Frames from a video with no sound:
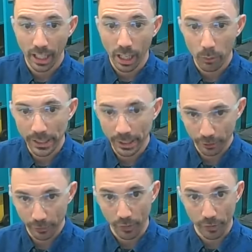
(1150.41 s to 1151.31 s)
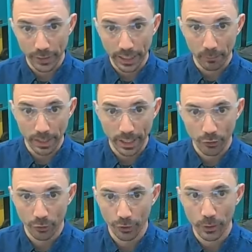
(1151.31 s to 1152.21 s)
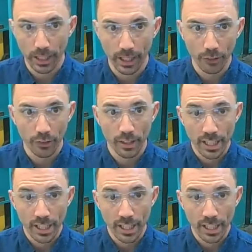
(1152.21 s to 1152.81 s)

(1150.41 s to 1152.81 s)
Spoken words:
I'll be here for 15 minutes for you guys.